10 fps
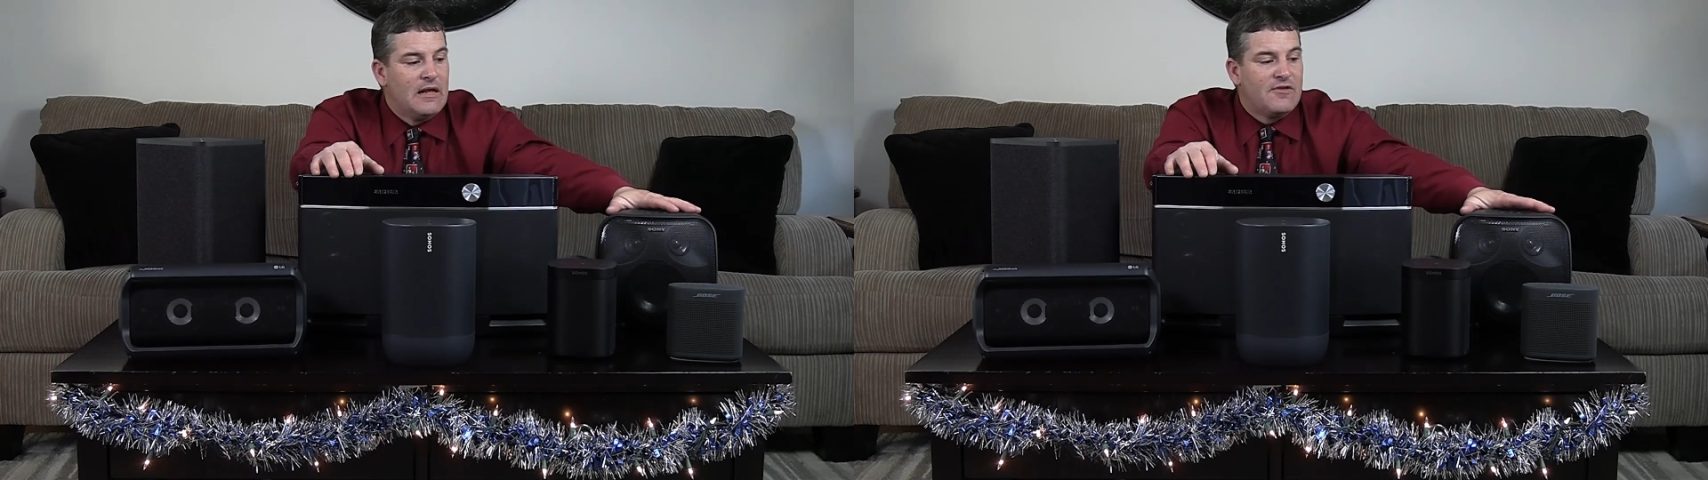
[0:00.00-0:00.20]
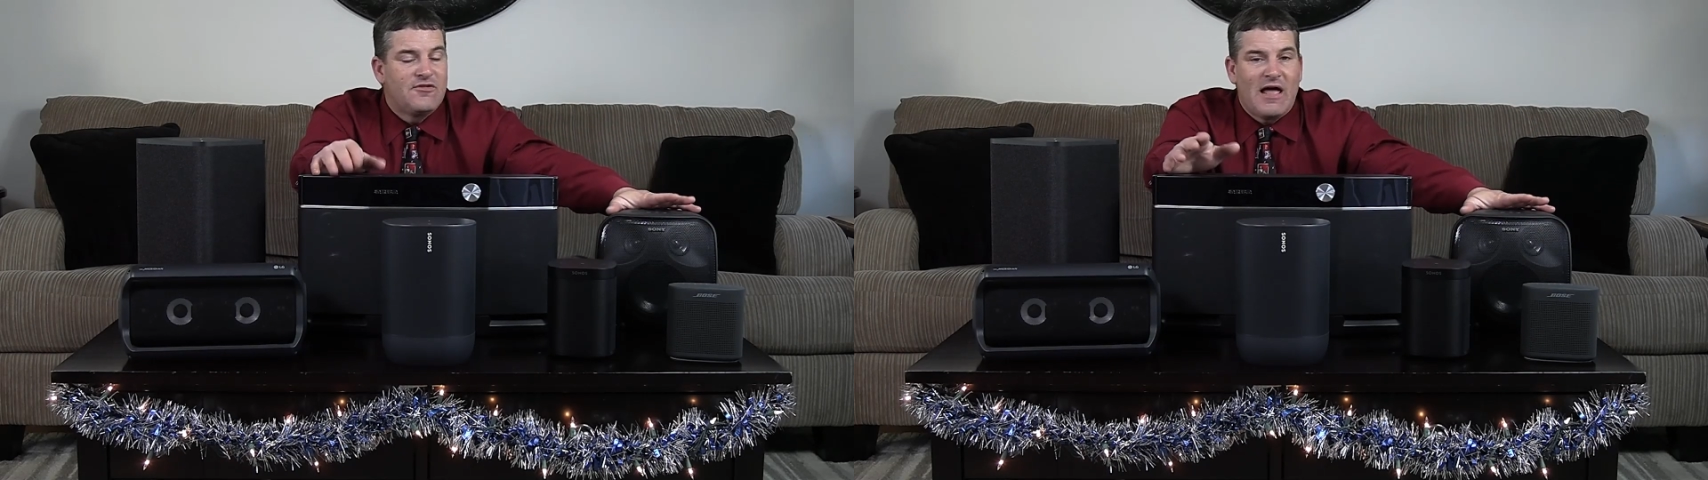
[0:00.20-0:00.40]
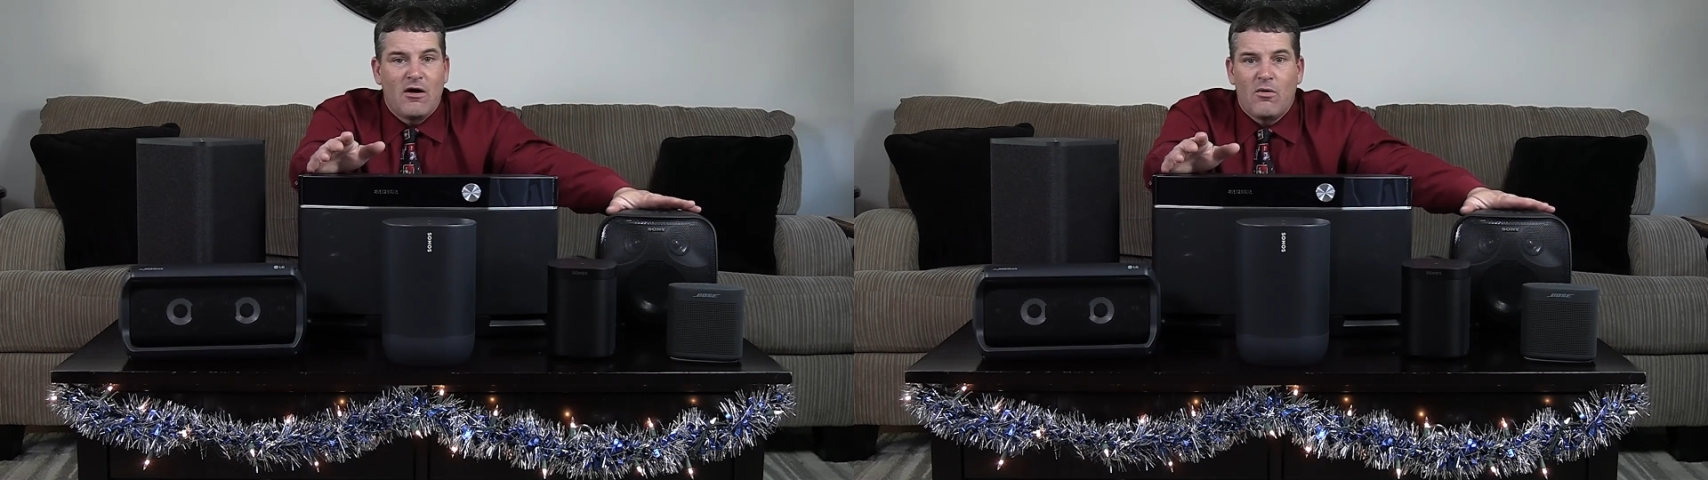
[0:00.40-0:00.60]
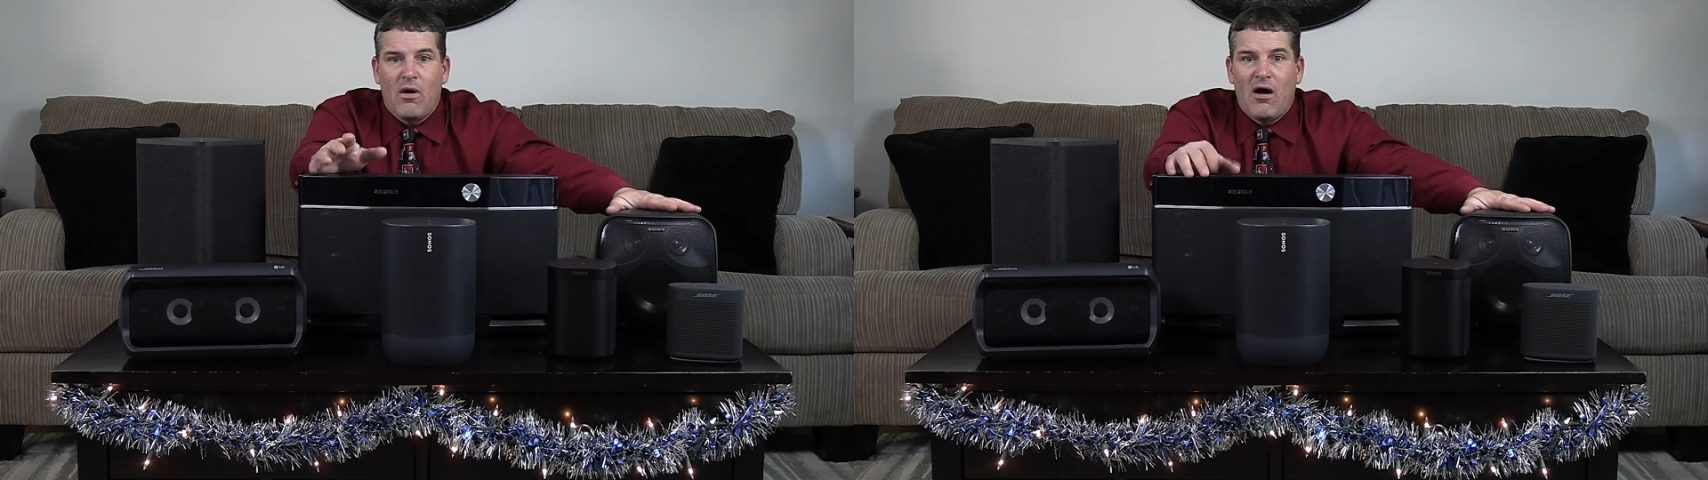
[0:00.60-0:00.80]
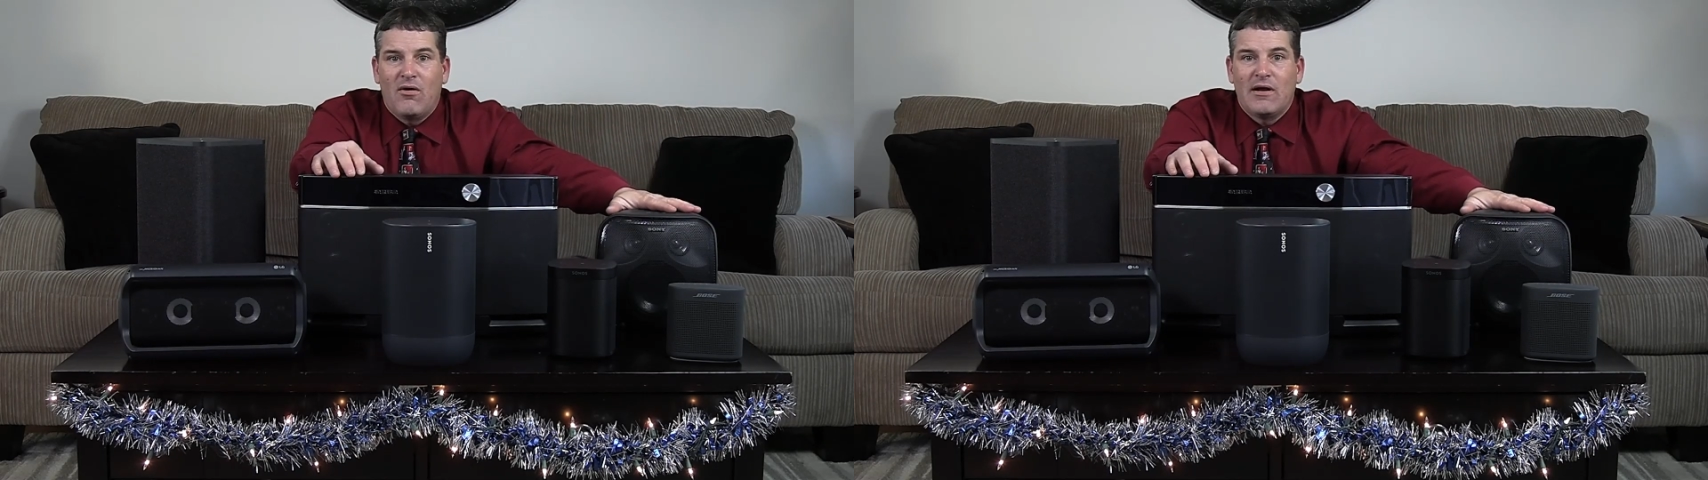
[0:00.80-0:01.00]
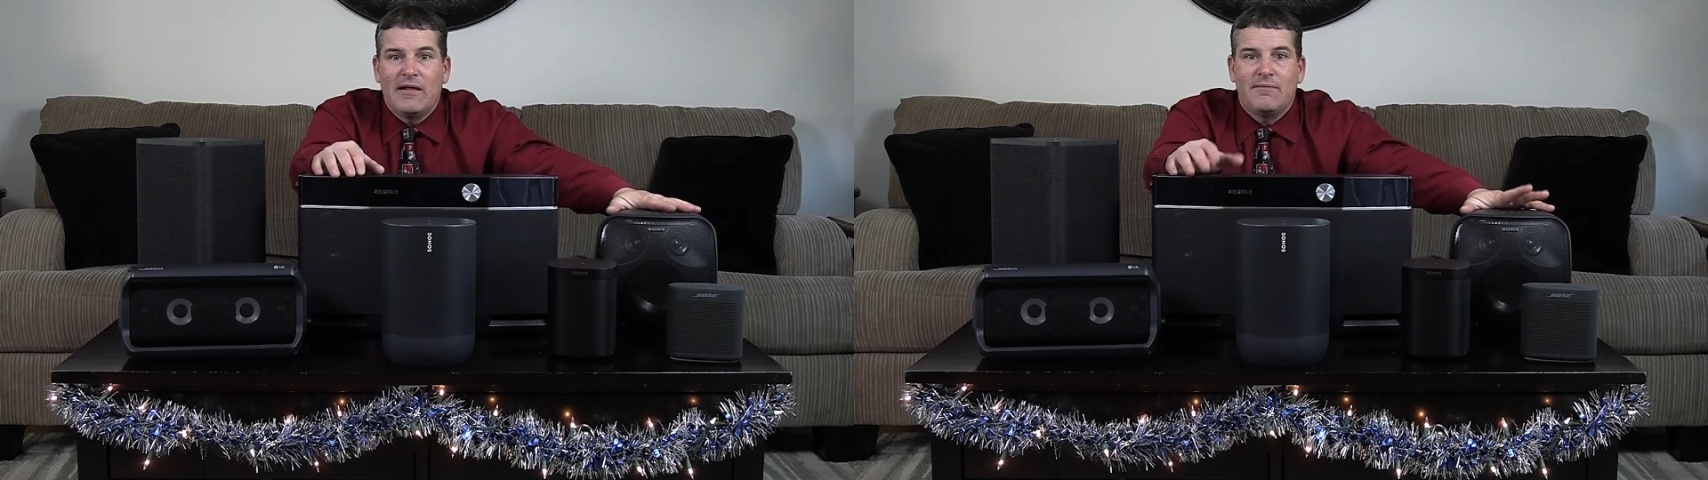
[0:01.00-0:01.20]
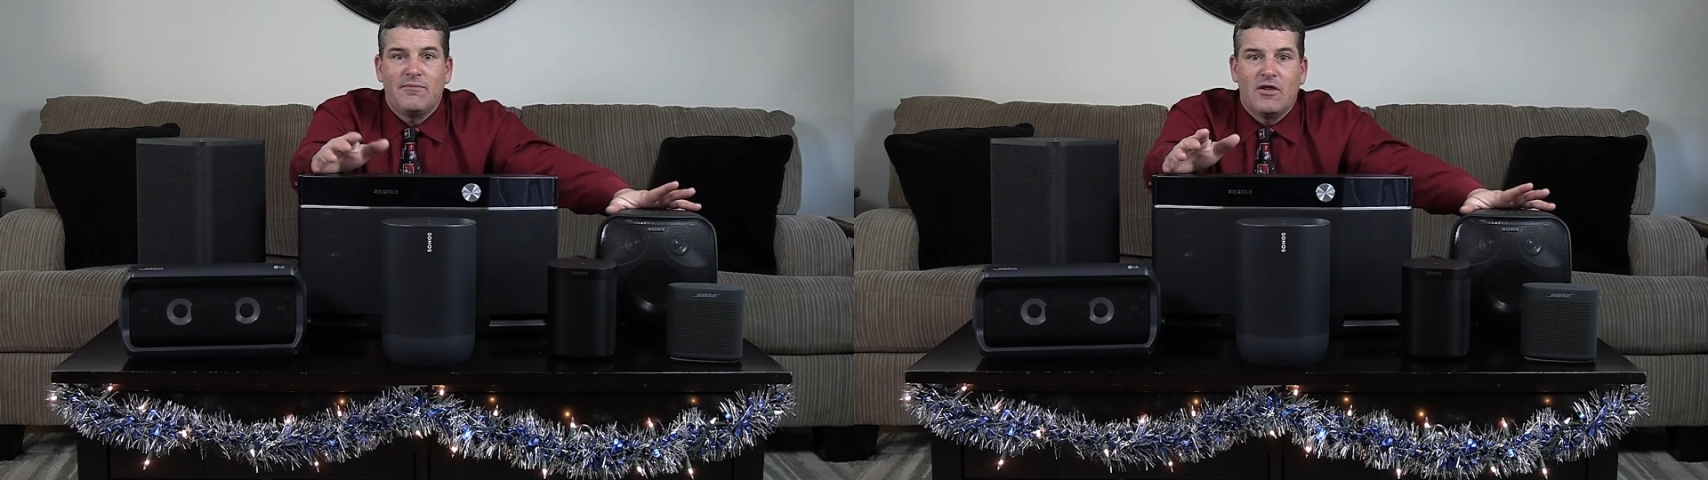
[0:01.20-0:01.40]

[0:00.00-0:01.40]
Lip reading: Sound quality,